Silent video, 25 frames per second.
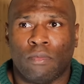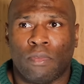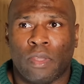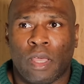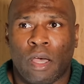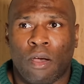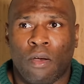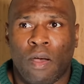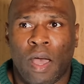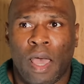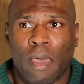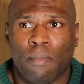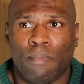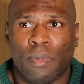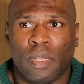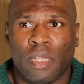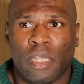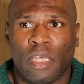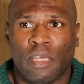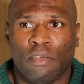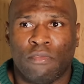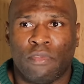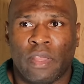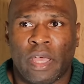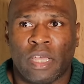Now, I
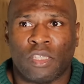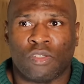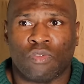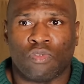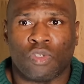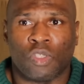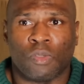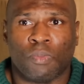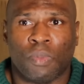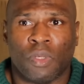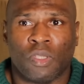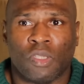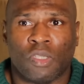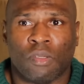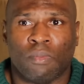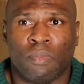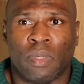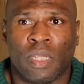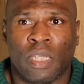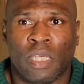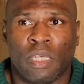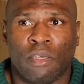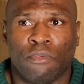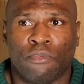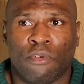believe that it's a
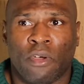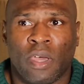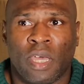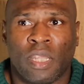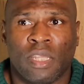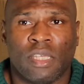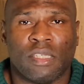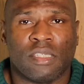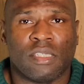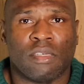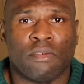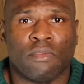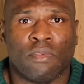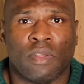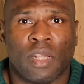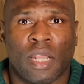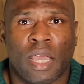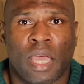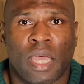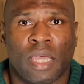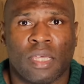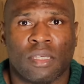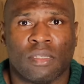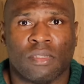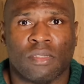responsibility for any
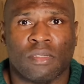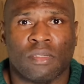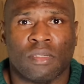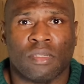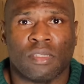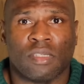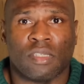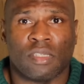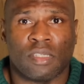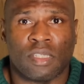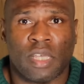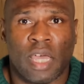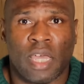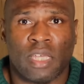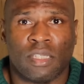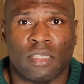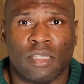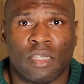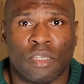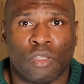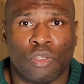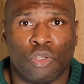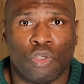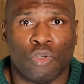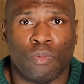civilized
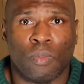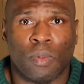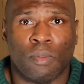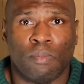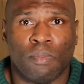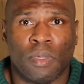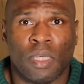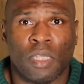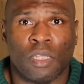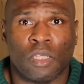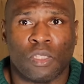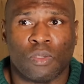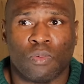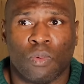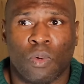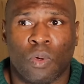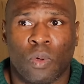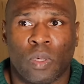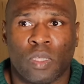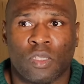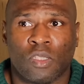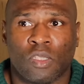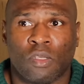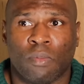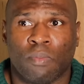society and human being as
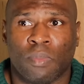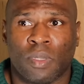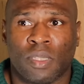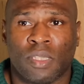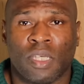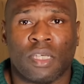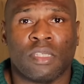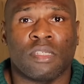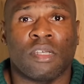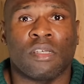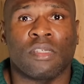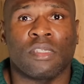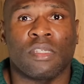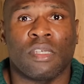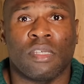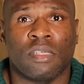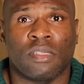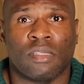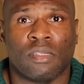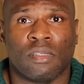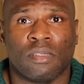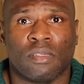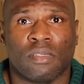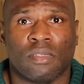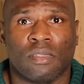well is to protect our
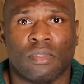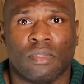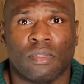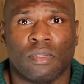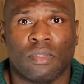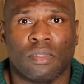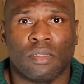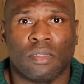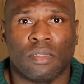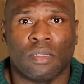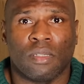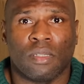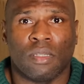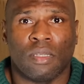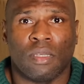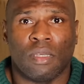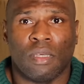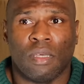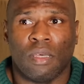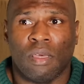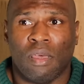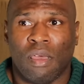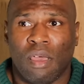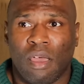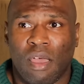citizens.
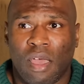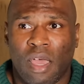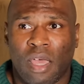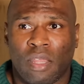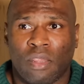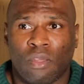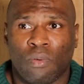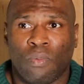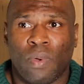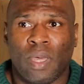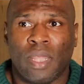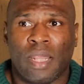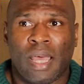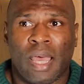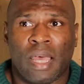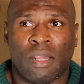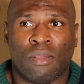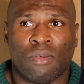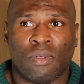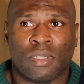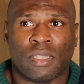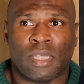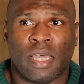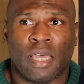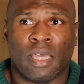And the way that I
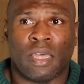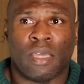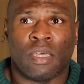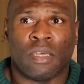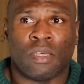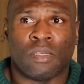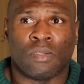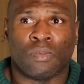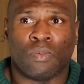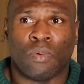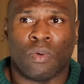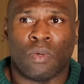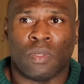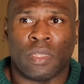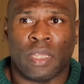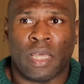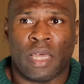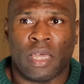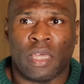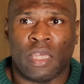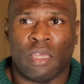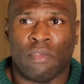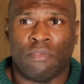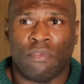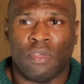looked at it as well,
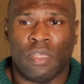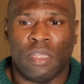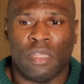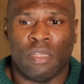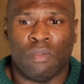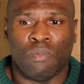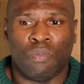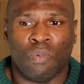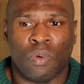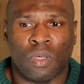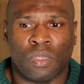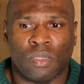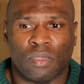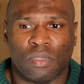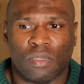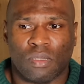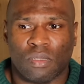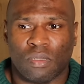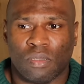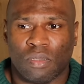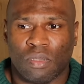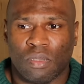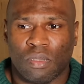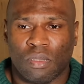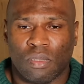that if he
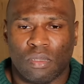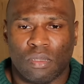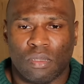wants